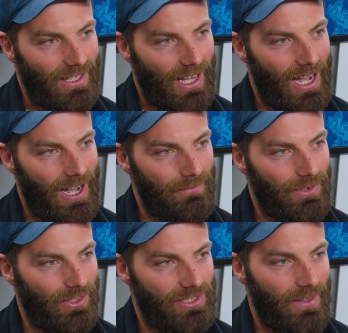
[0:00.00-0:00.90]

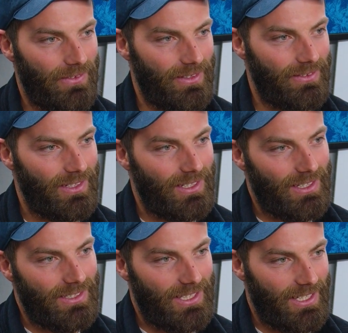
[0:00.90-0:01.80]
you got something to
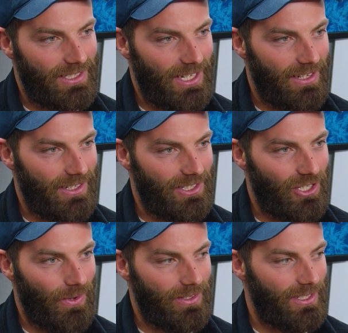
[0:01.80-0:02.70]
dig your teeth
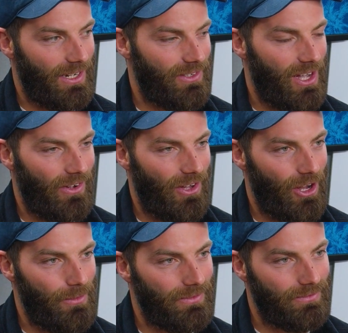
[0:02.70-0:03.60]
into instead of going
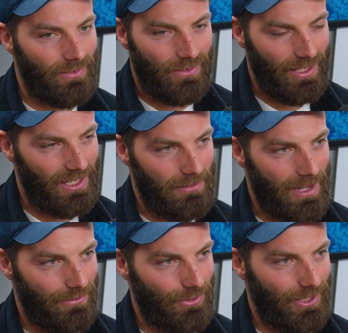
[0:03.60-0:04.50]
home and thinking
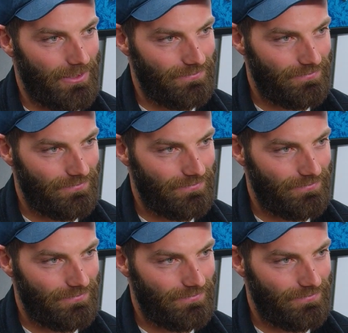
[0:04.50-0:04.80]
about footy.